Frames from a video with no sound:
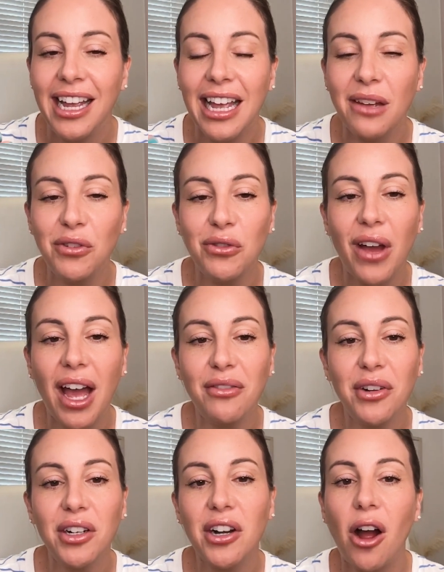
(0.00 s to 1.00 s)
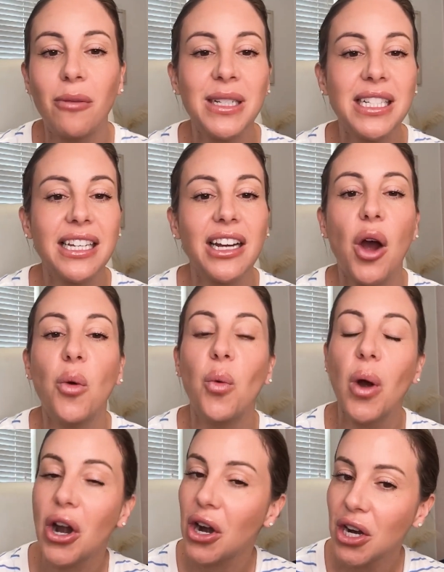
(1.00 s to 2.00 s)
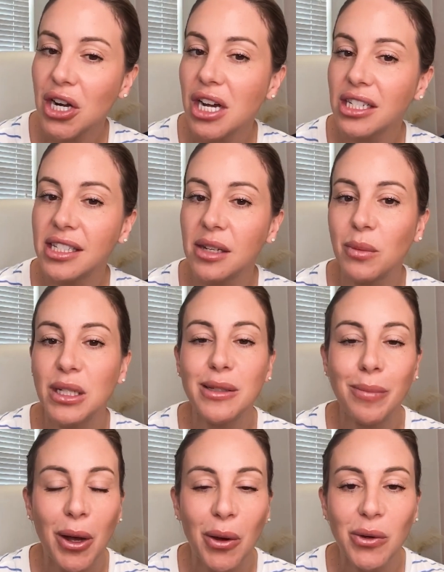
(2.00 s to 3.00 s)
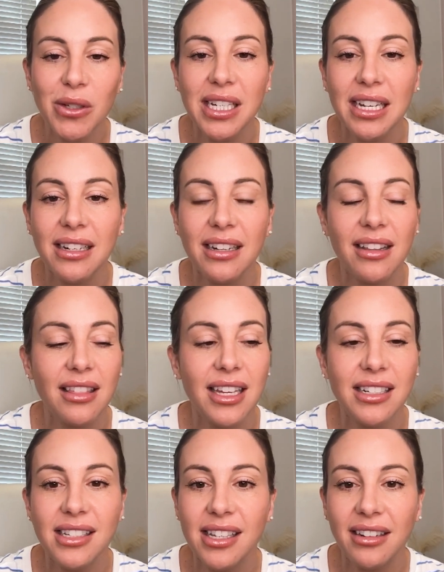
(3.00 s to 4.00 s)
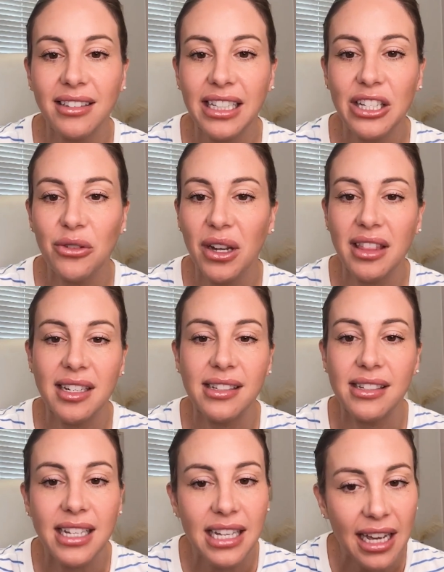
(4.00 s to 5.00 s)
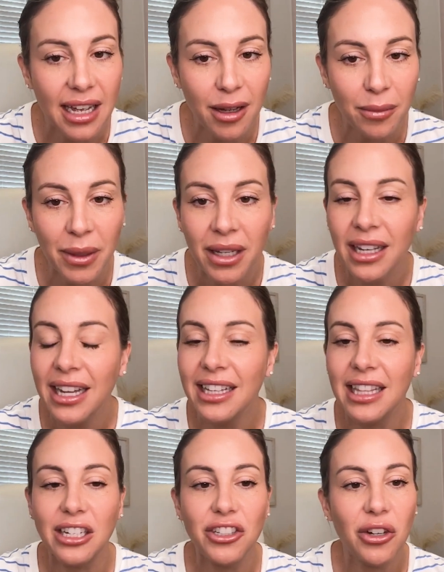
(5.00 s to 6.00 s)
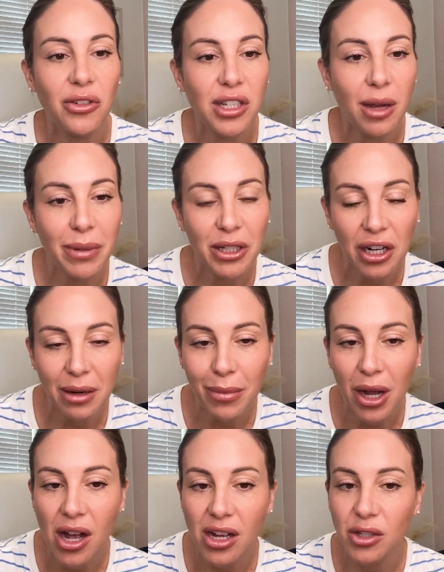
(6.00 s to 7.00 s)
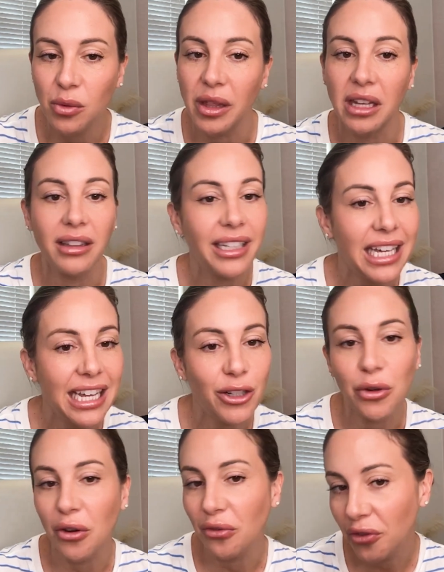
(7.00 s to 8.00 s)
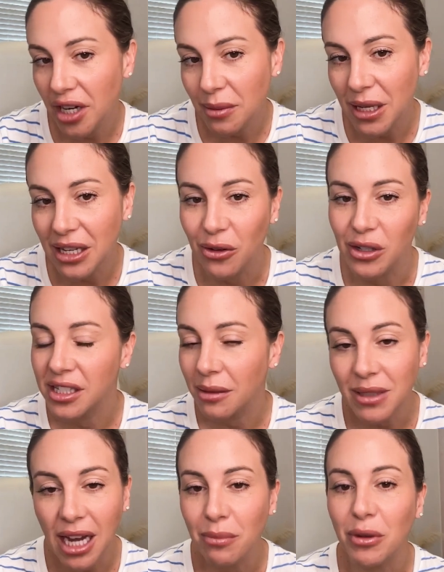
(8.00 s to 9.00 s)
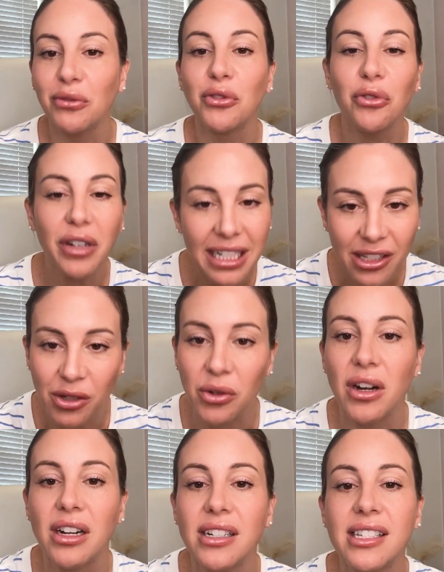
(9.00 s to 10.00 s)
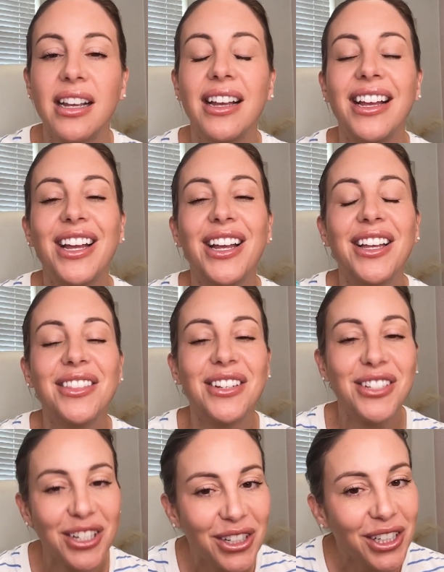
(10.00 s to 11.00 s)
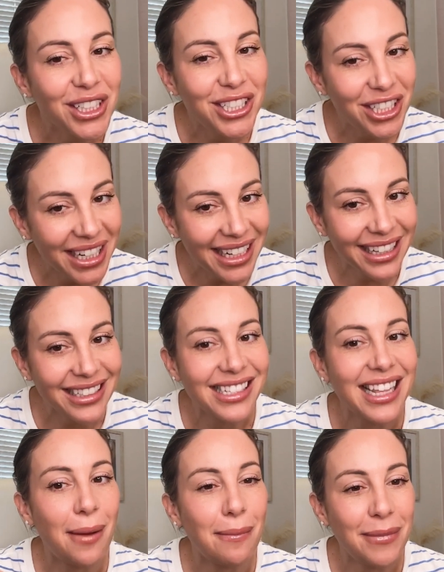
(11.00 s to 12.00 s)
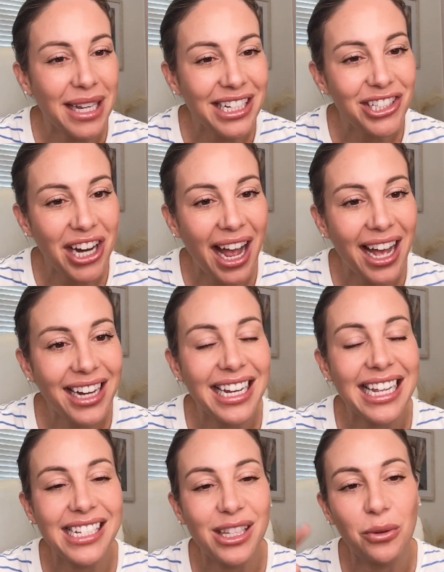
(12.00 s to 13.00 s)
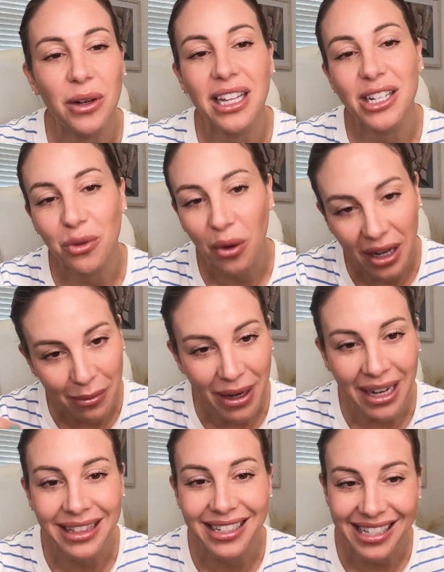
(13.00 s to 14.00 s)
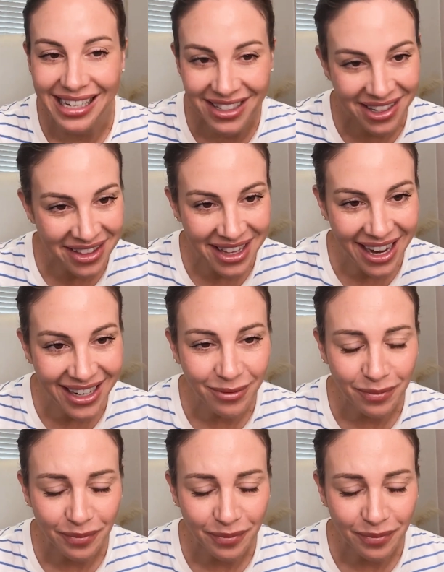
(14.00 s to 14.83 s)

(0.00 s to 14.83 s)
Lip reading: If you've ever commented a word on someone's post and then suddenly you get this DM that shows up in your inbox with a link or a freebie or some type of resource, there's a good chance that ManyChat is the one that's working behind the scenes on that.